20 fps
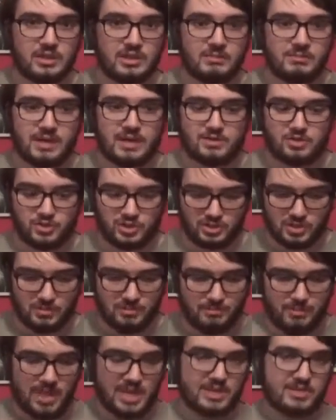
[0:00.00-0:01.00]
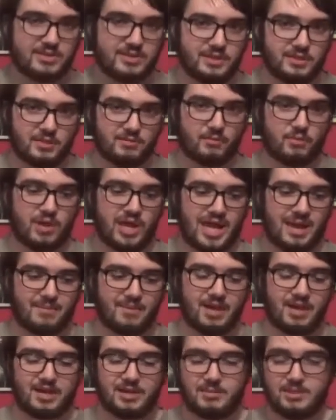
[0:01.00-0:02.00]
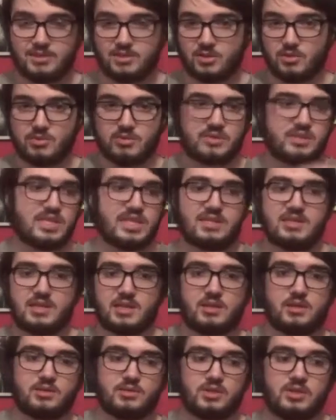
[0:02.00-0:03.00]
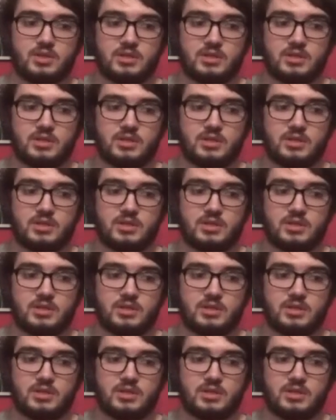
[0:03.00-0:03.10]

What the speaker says: not just the basics of what happened, not going to be so detailed,